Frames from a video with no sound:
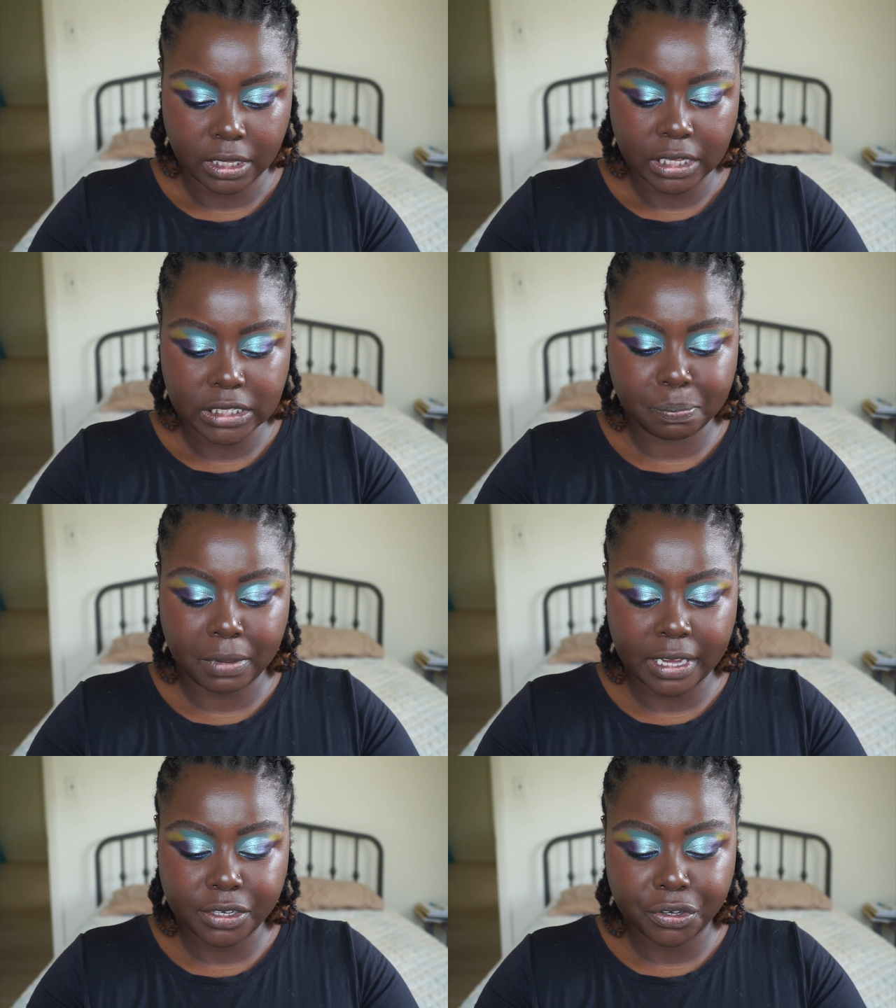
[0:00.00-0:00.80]

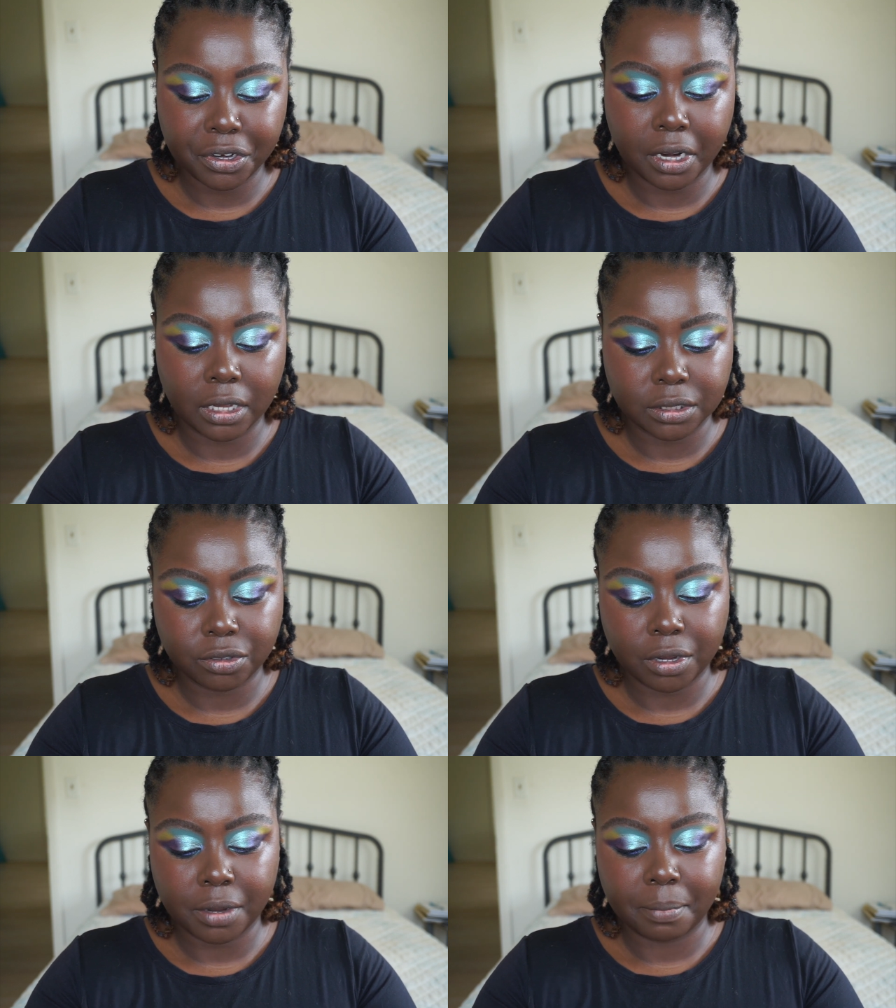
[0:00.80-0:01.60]
Splendor
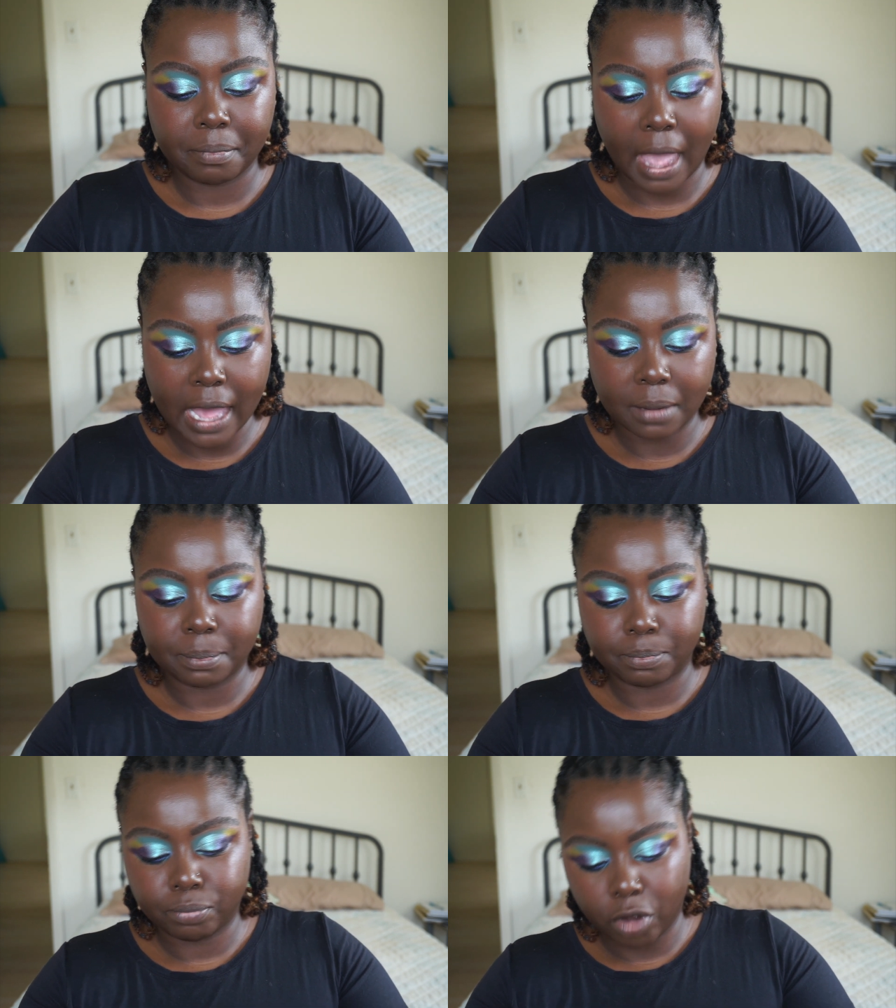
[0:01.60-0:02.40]
Ultra Matte
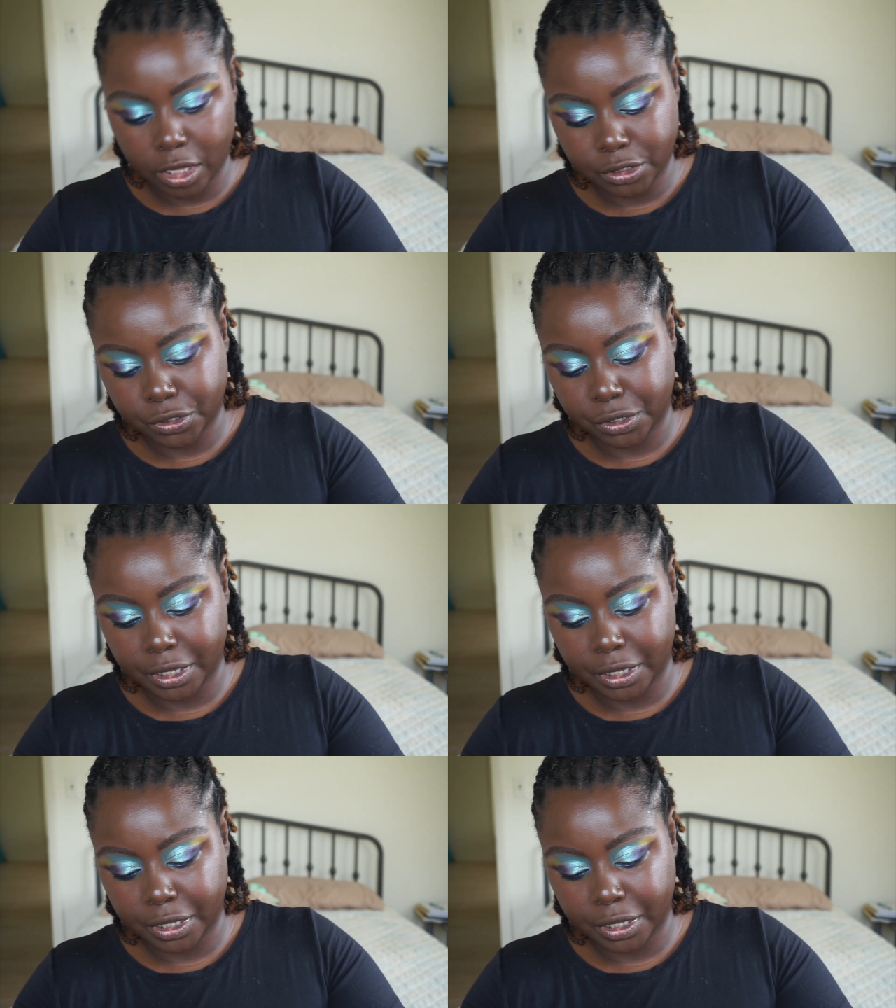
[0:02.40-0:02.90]
Bronzer.